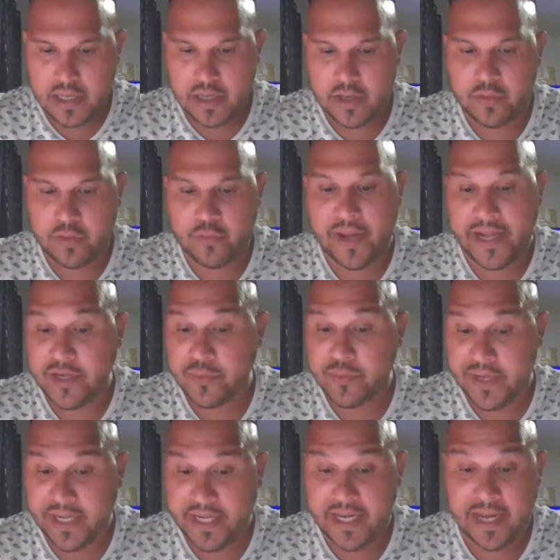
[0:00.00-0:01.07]
a graded
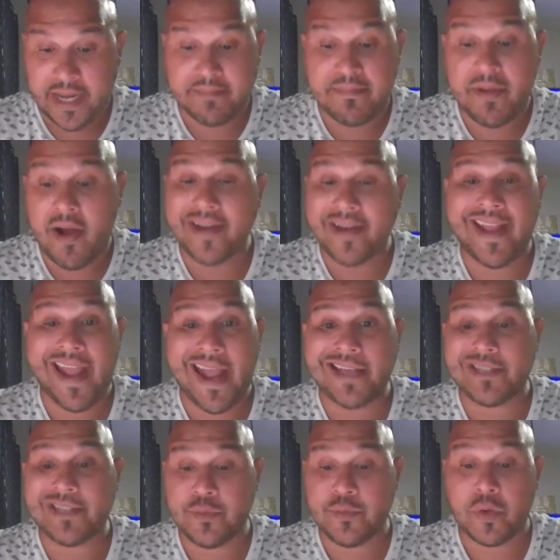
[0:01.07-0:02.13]
reading and
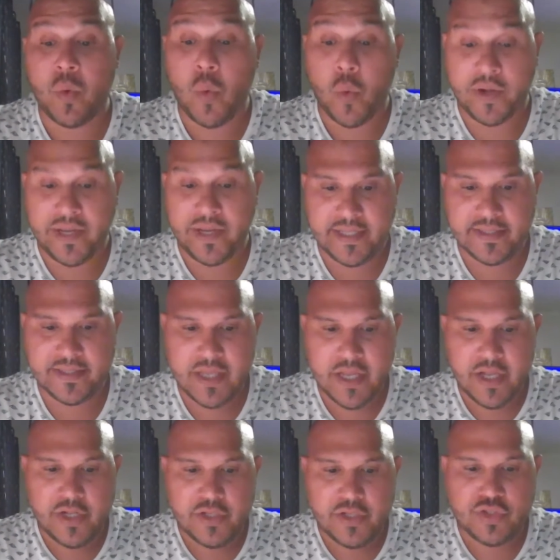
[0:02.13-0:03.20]
podcast and recordings
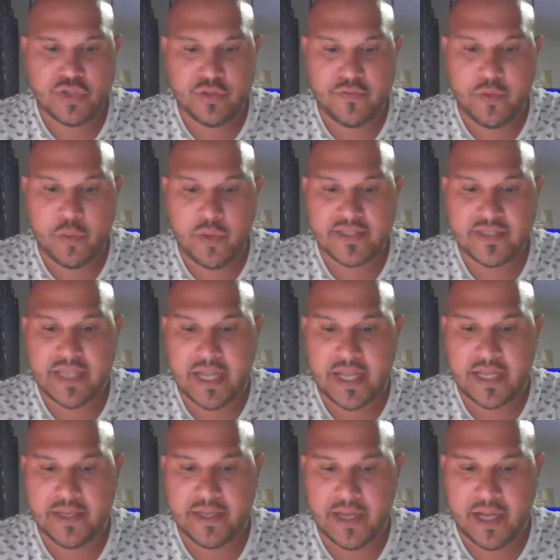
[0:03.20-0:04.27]
to focus
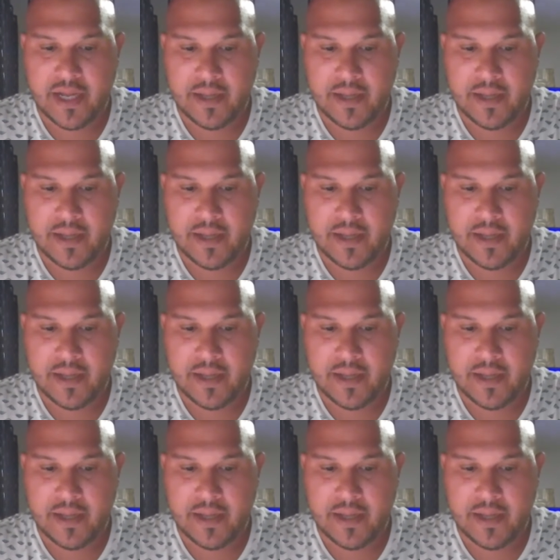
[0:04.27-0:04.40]
on